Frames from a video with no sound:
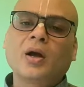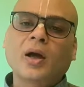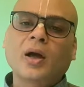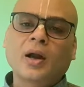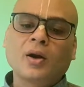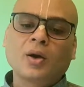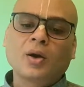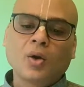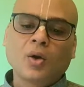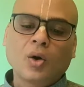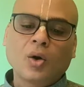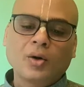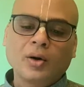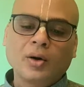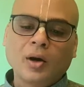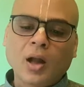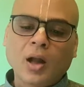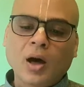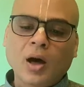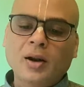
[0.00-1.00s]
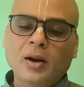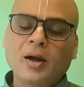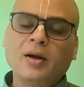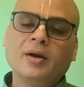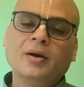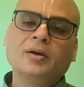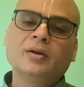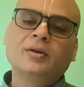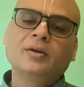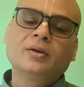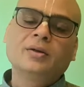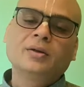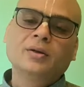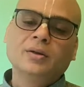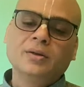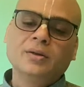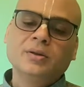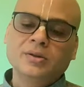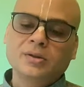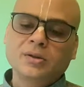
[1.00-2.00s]
And Lord Narayan
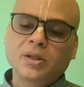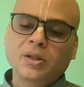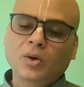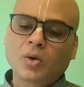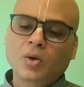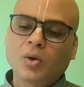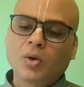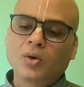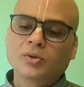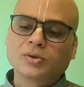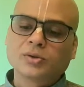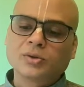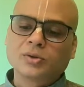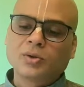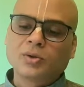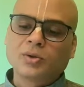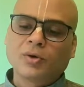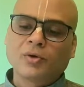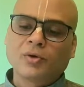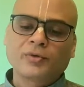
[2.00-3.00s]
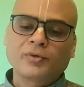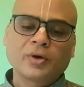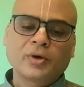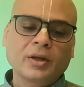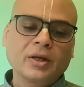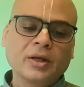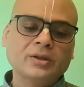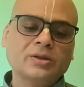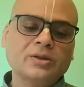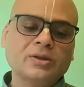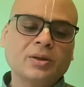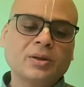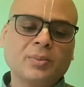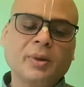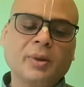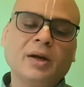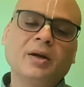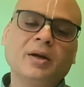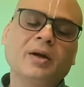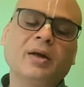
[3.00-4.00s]
is the cause of creation,
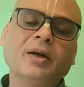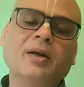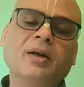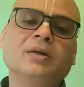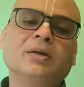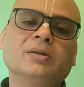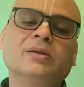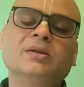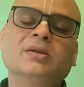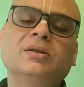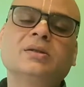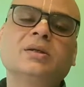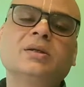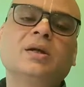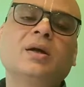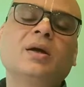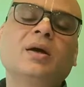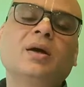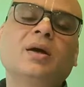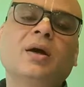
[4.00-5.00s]
maintenance,